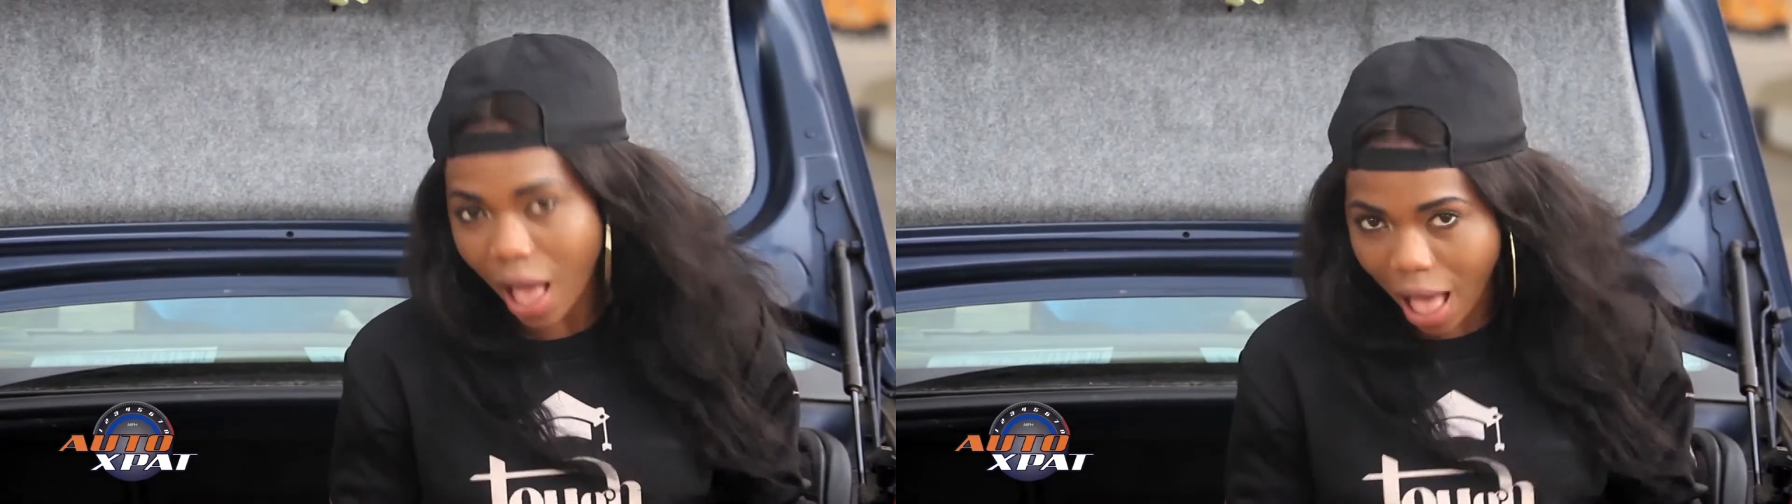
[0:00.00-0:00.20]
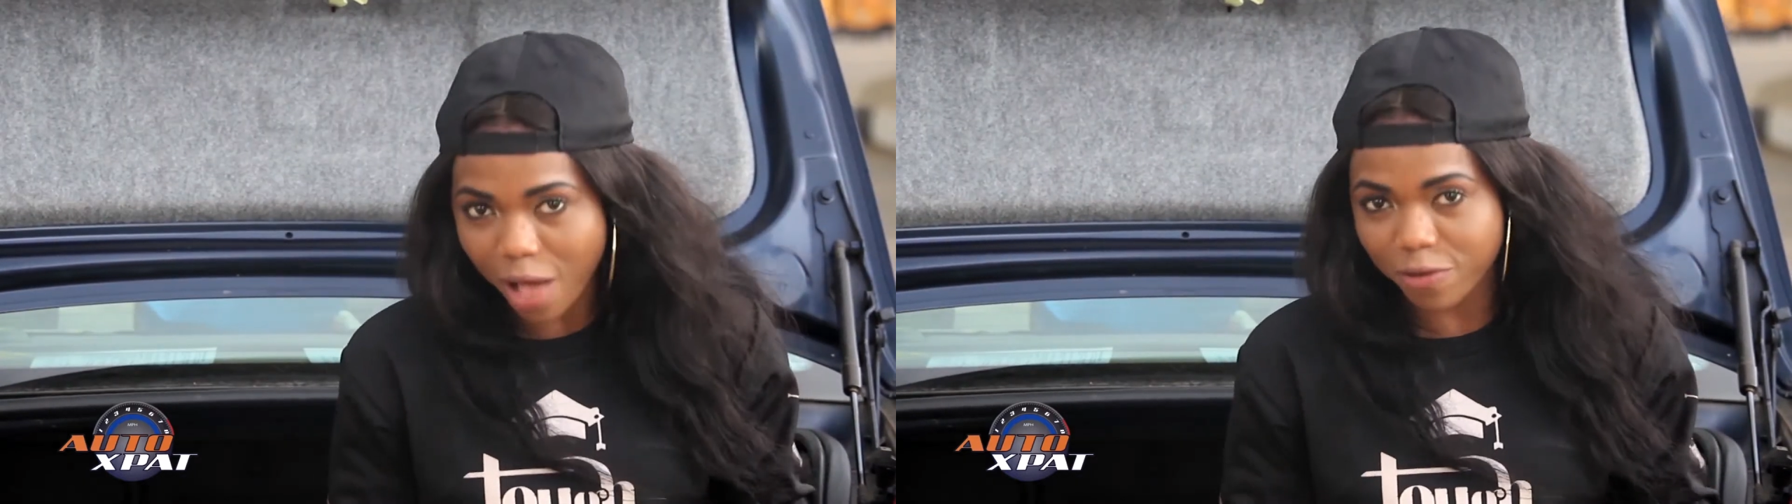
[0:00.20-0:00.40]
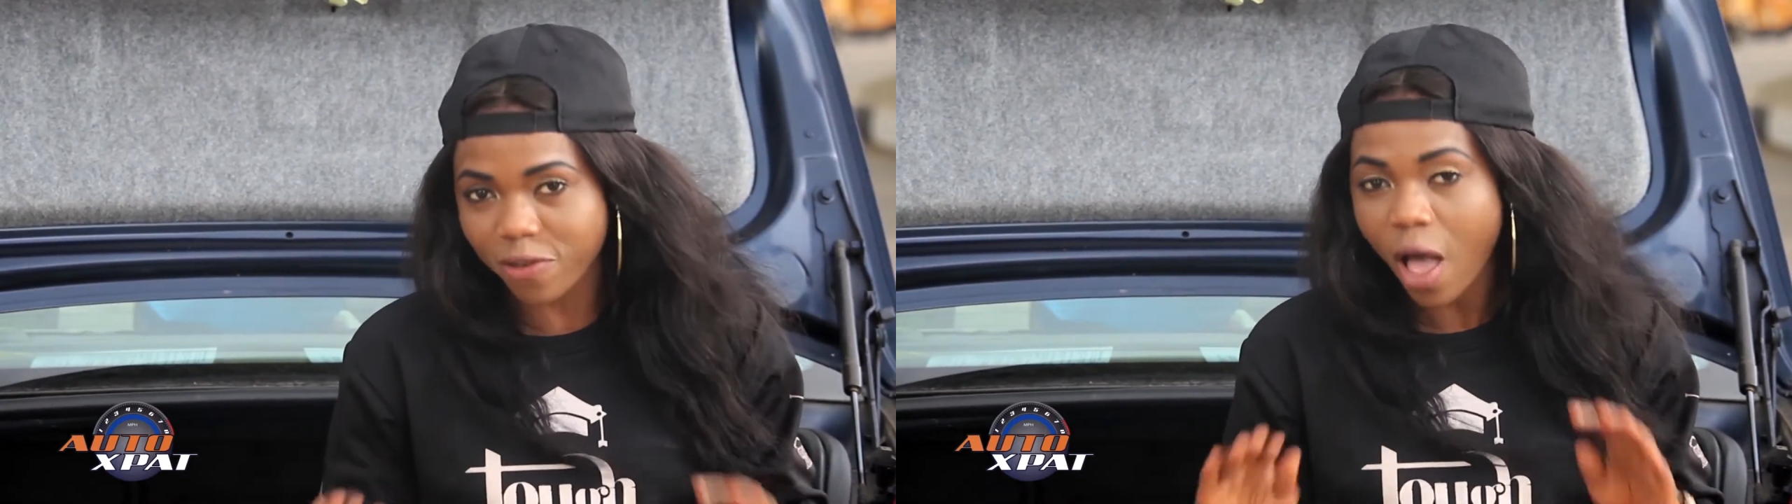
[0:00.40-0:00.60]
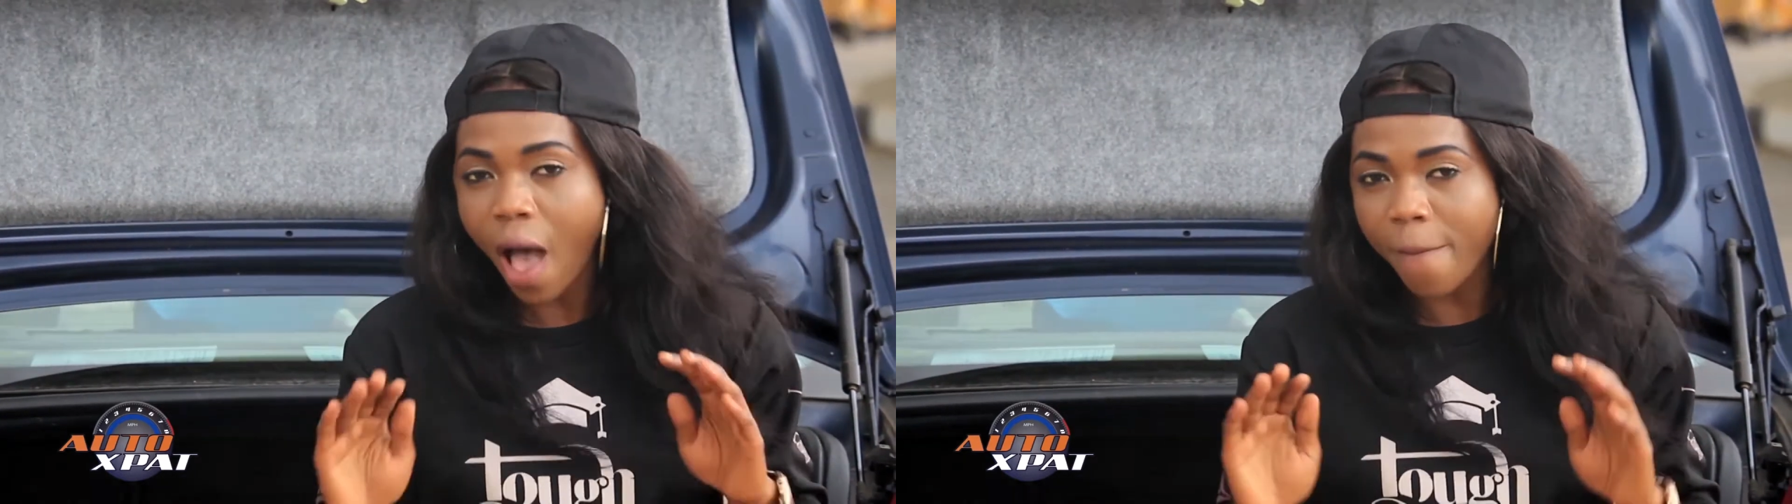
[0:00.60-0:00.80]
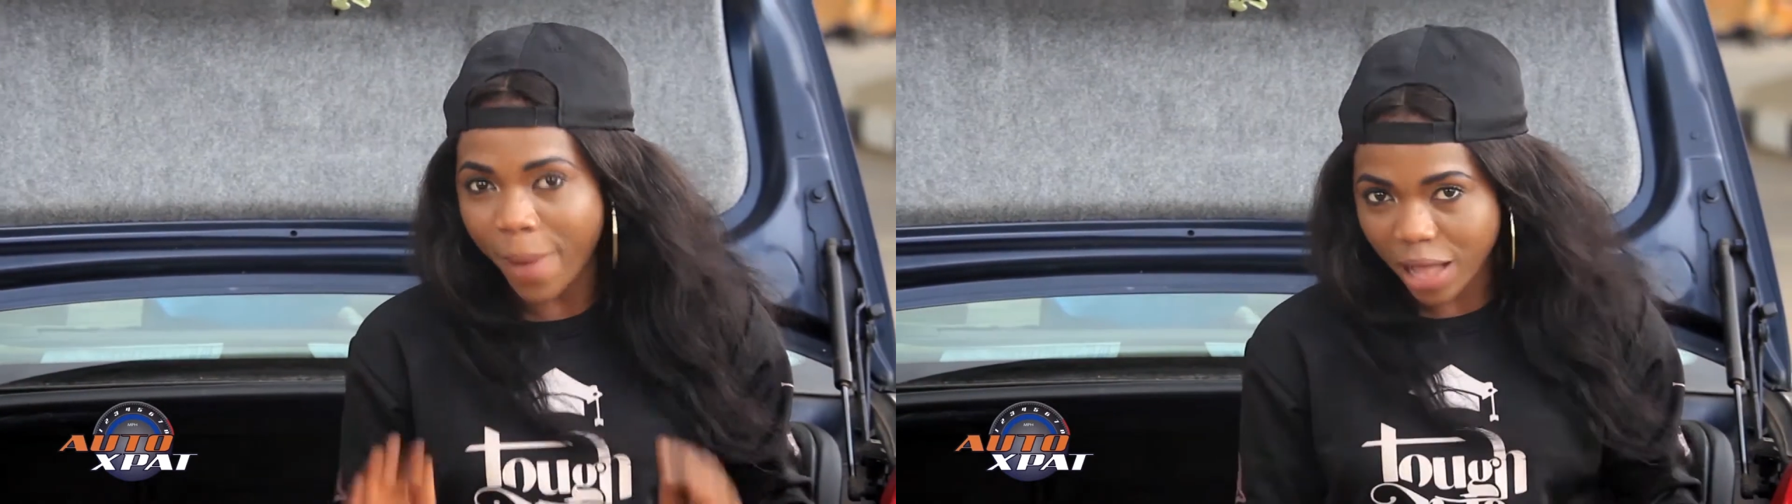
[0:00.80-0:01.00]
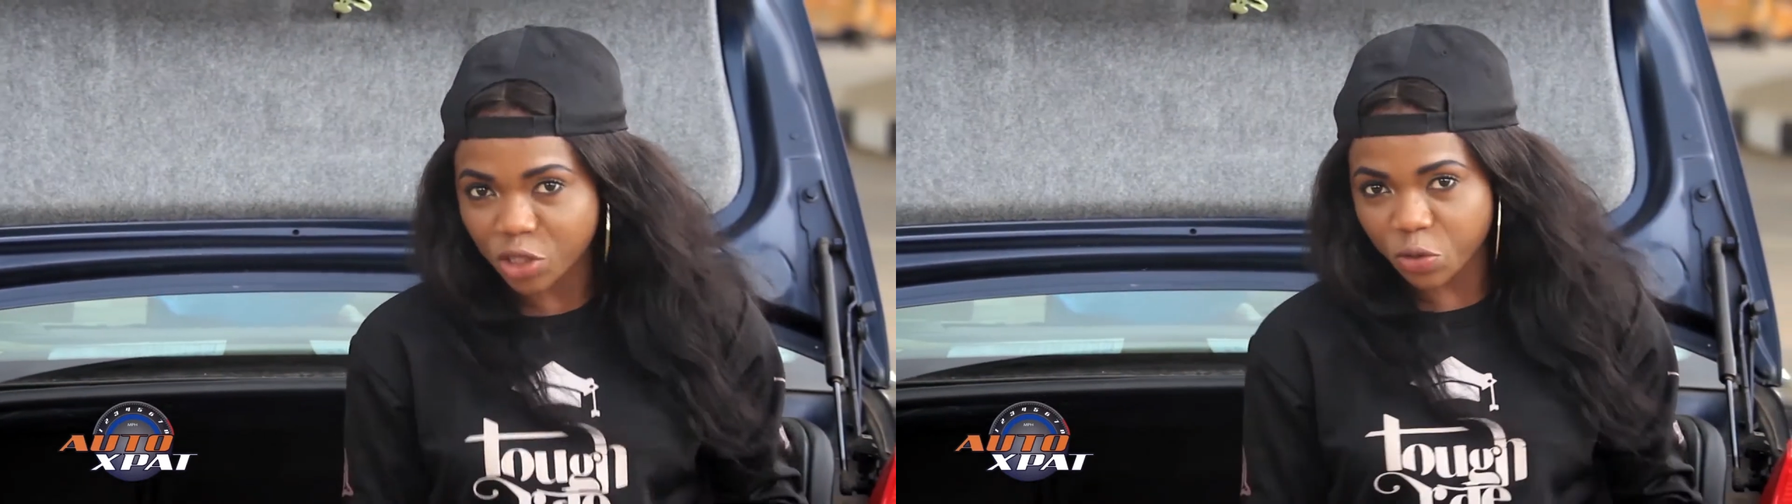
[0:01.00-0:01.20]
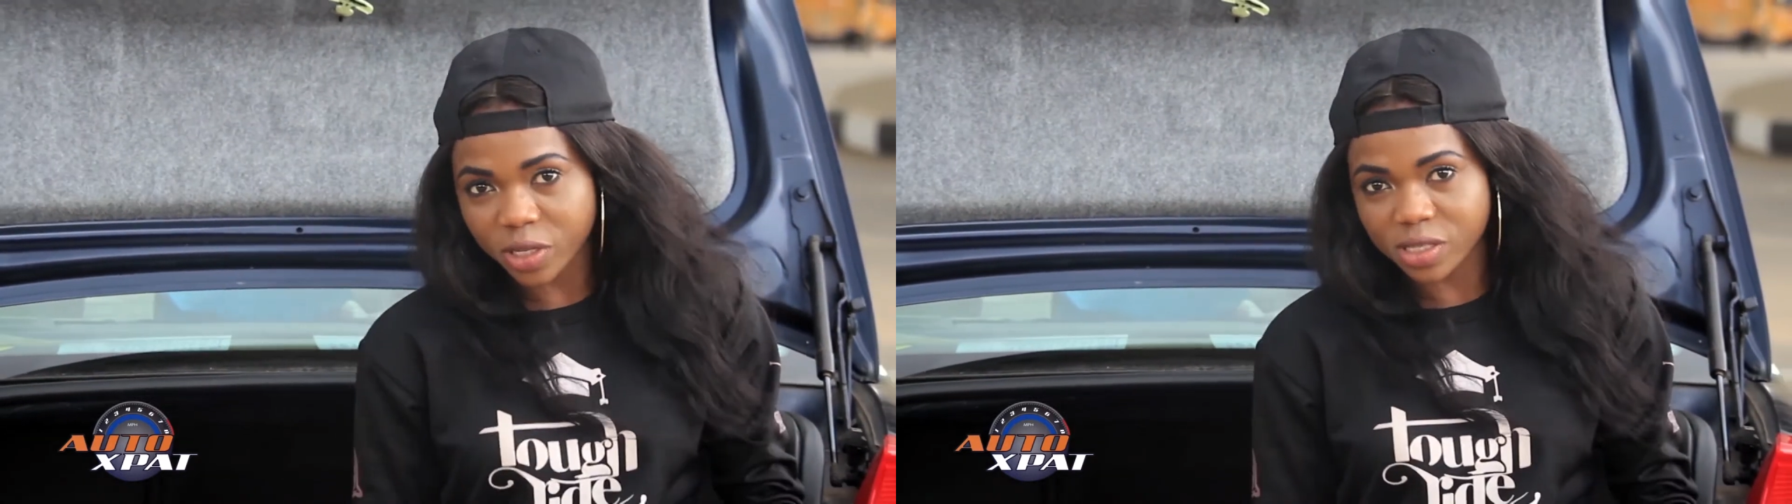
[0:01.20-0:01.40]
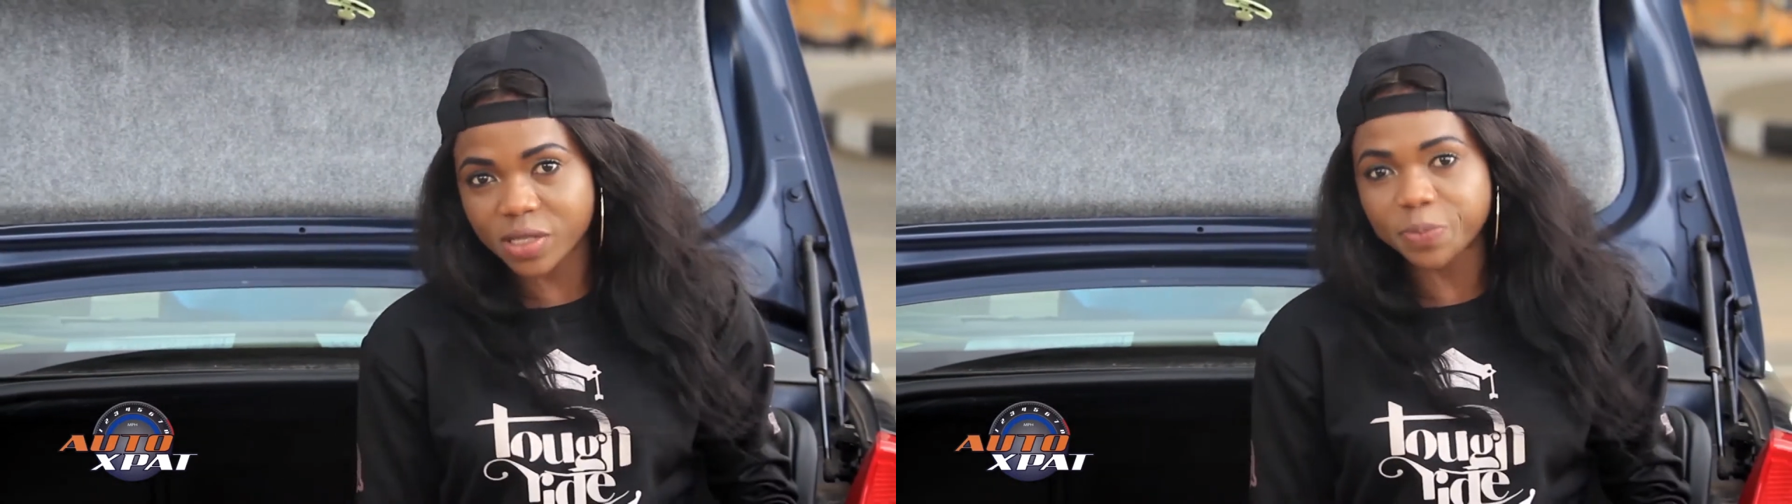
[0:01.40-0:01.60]
have
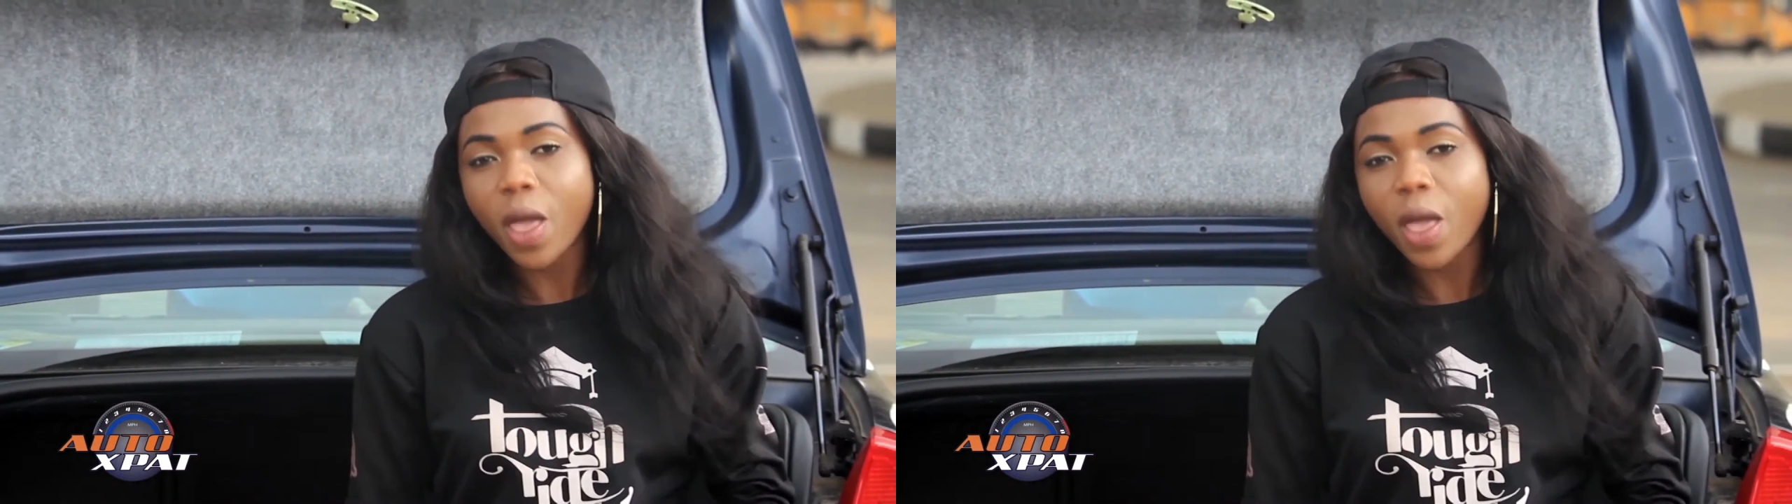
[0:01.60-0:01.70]
batteries?